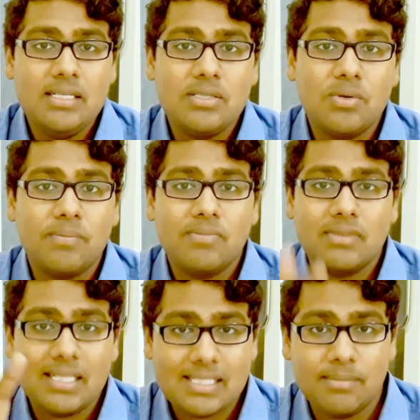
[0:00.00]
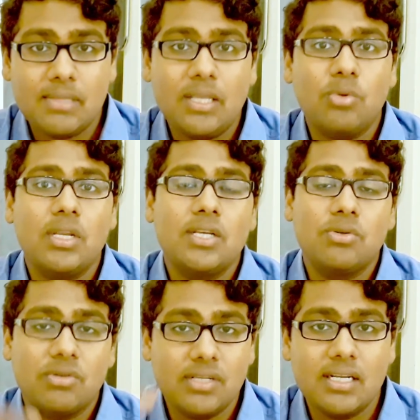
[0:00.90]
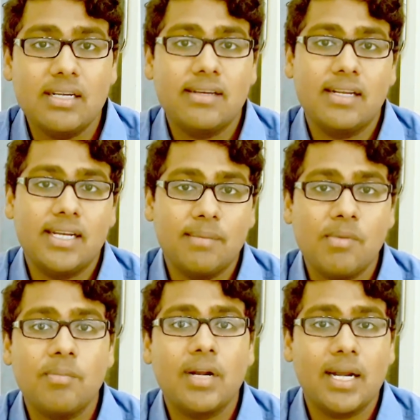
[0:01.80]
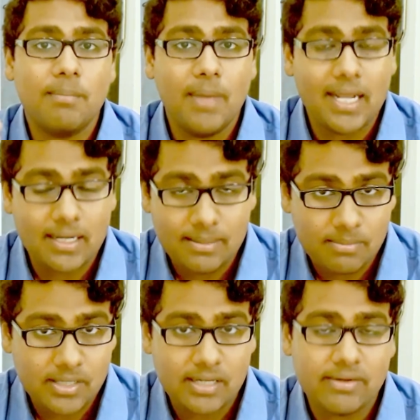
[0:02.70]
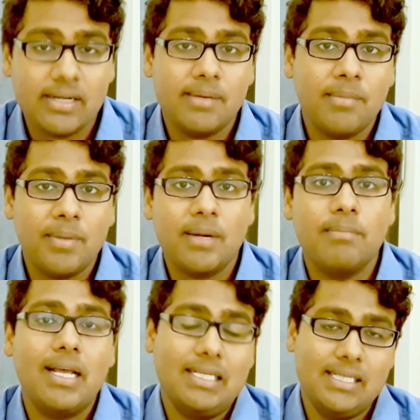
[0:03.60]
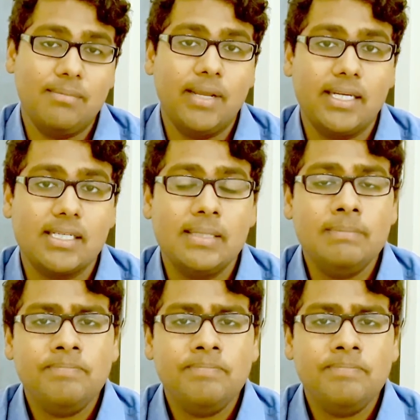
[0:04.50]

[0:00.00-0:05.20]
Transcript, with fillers: so that's something you need to really really remember and bear, really, really remember and bear it in mind